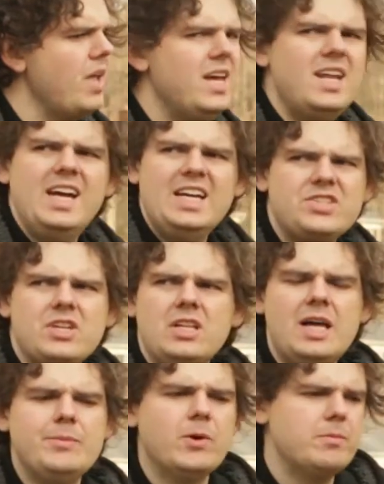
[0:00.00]
and has a
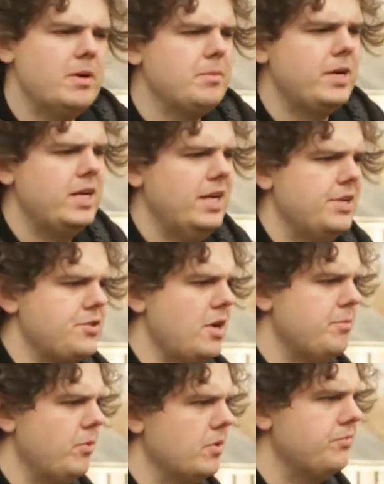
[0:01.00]
lot more memory and has
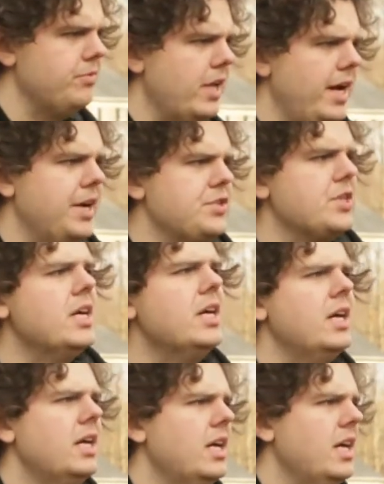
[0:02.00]
onboard flash,
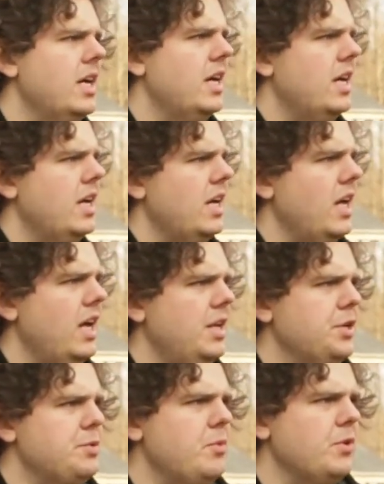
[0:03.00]

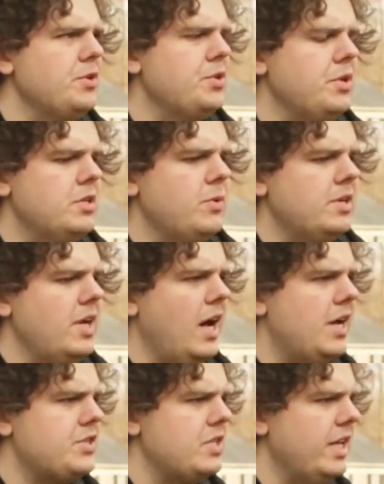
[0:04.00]
and is more suited to a
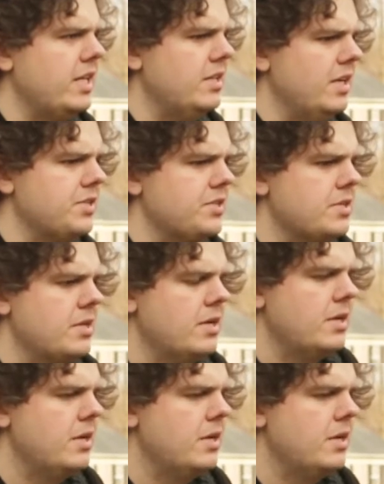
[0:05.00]
task like this.